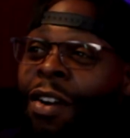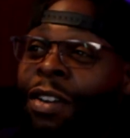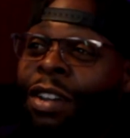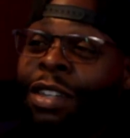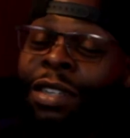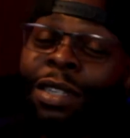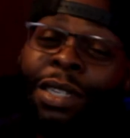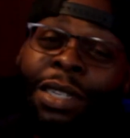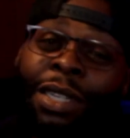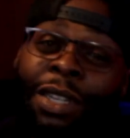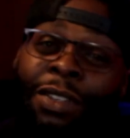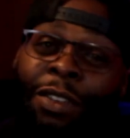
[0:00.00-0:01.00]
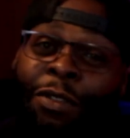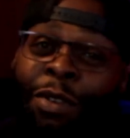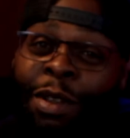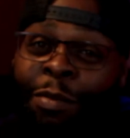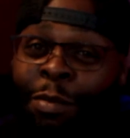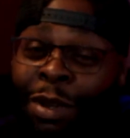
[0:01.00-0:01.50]
the goodies that's on
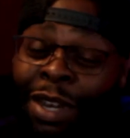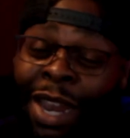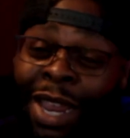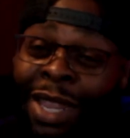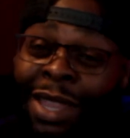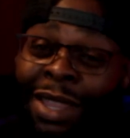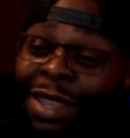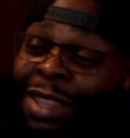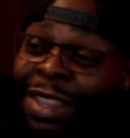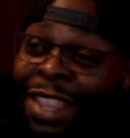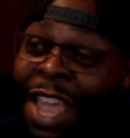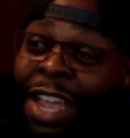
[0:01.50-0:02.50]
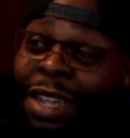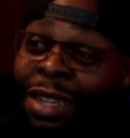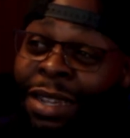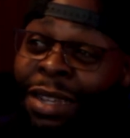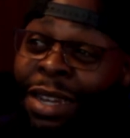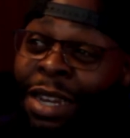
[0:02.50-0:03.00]
it, but it ain't that
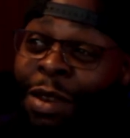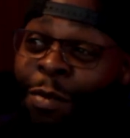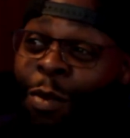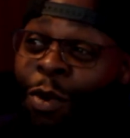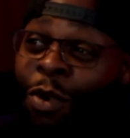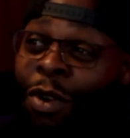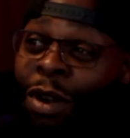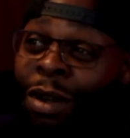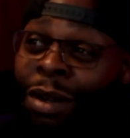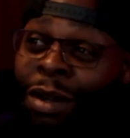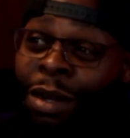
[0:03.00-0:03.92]
good anymore.